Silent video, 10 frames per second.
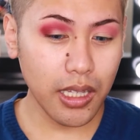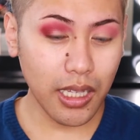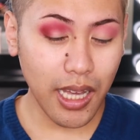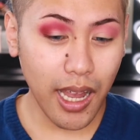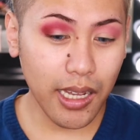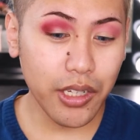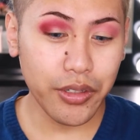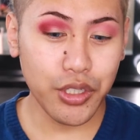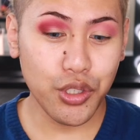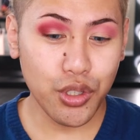the
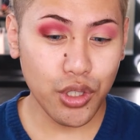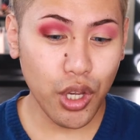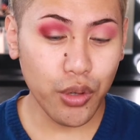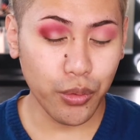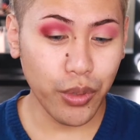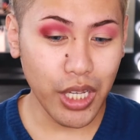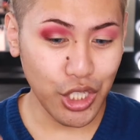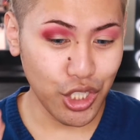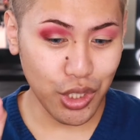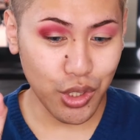color is so
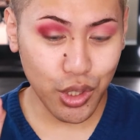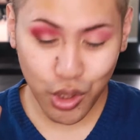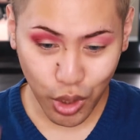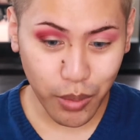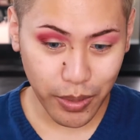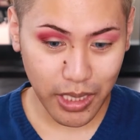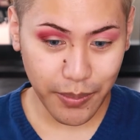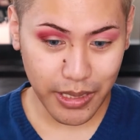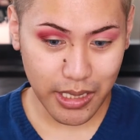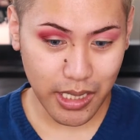rich and so
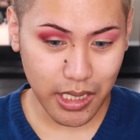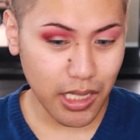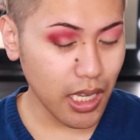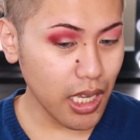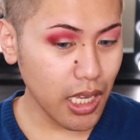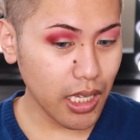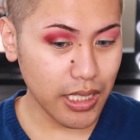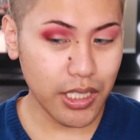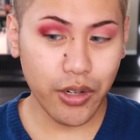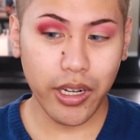pigmented,
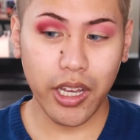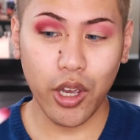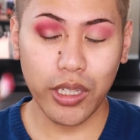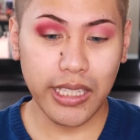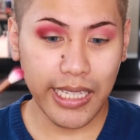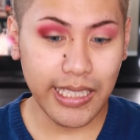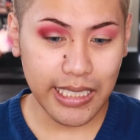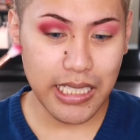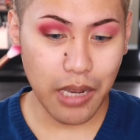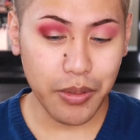considering I only
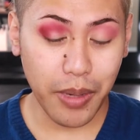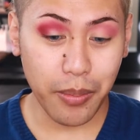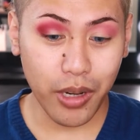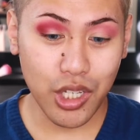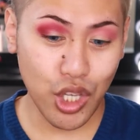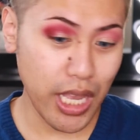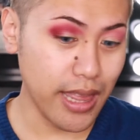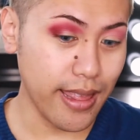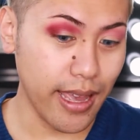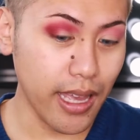lightly dabbed my brush
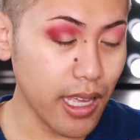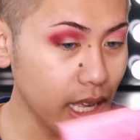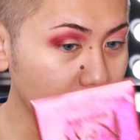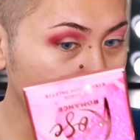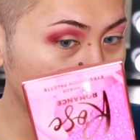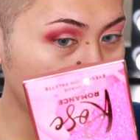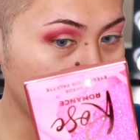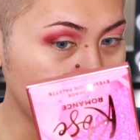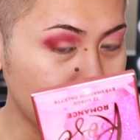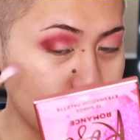in there.
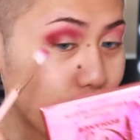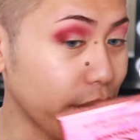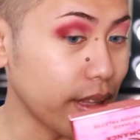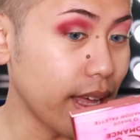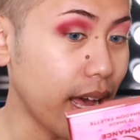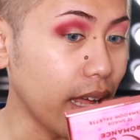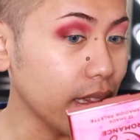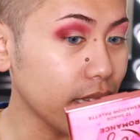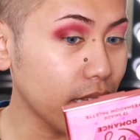And it's doing that.